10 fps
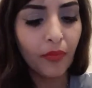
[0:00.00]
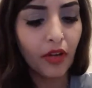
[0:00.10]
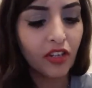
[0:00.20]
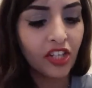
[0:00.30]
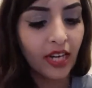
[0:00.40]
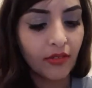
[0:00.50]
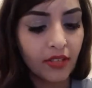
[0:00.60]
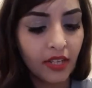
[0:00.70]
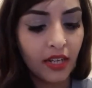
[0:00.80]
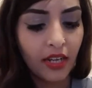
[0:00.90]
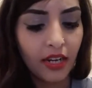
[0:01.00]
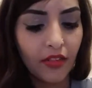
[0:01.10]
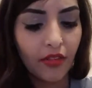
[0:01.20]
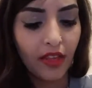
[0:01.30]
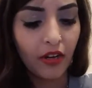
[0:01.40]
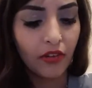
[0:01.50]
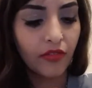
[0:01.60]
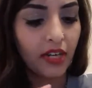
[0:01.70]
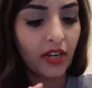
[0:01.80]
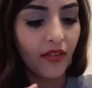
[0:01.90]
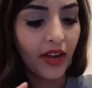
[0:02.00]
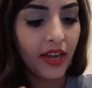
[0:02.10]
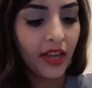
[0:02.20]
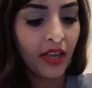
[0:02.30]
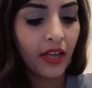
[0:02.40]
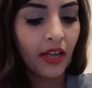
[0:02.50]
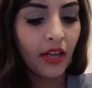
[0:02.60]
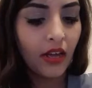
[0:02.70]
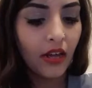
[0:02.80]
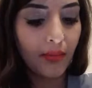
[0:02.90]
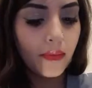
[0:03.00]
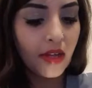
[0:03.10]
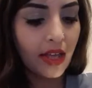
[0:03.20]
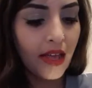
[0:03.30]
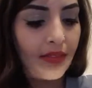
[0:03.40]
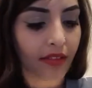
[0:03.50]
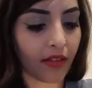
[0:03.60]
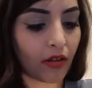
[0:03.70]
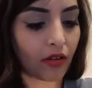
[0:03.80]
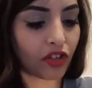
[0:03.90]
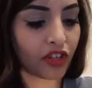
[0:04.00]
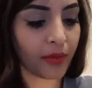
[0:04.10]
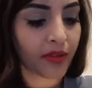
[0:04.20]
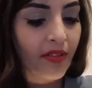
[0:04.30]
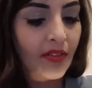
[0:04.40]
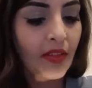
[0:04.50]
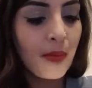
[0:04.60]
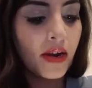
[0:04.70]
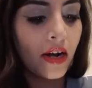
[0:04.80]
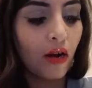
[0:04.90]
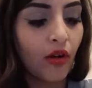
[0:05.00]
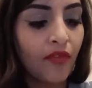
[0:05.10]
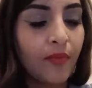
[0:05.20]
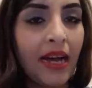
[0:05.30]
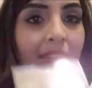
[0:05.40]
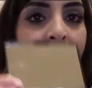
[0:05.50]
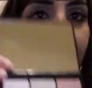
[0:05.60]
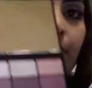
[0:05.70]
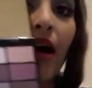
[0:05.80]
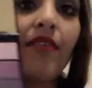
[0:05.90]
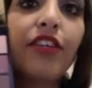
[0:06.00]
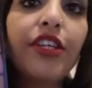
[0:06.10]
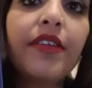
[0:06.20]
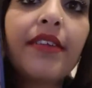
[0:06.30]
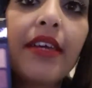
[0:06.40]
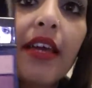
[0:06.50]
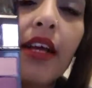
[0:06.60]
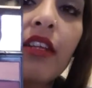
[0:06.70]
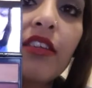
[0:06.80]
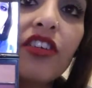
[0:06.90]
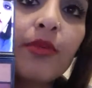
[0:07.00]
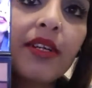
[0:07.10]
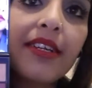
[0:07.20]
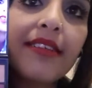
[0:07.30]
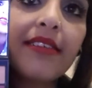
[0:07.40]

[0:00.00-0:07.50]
the Gosh counter, and I thought they looked really great. Again, there's a lot of shimmers in them and a lot of mattes in them. I haven't used it yet because I just want to